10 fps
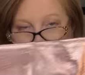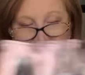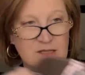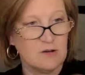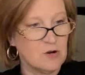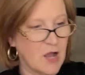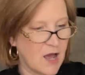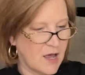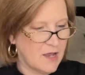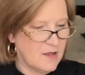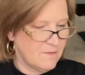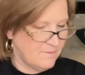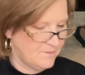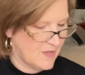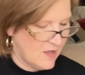this little guy.
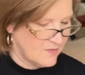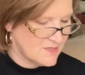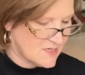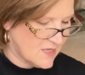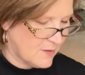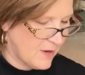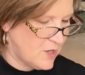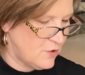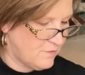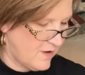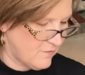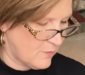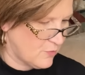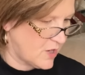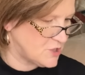This is like my new
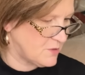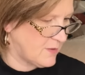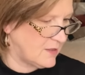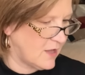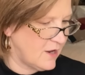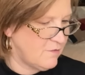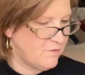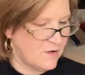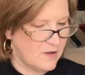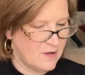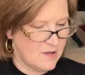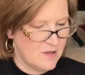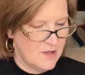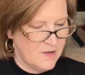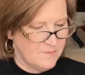favorite brush in my life.
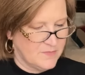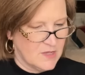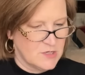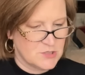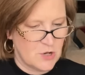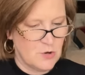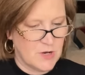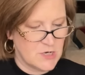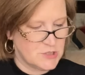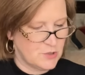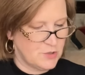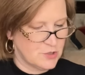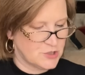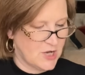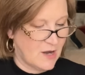So you can do
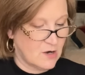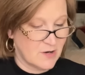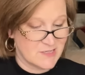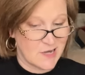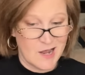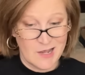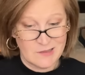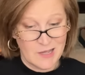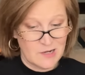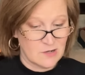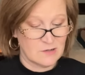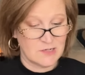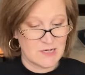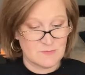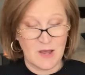your shadow as an eyeliner
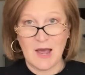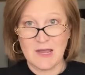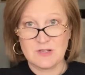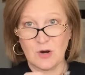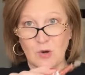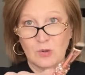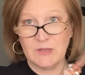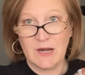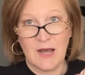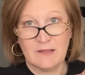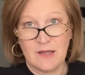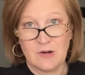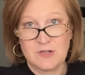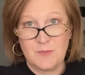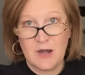because my eyes are old and eyeliner
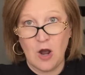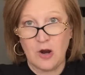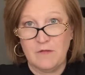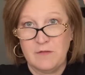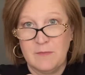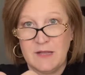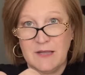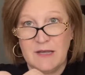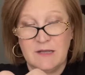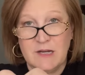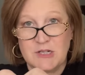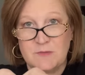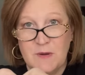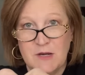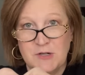has been hard for me lately, just being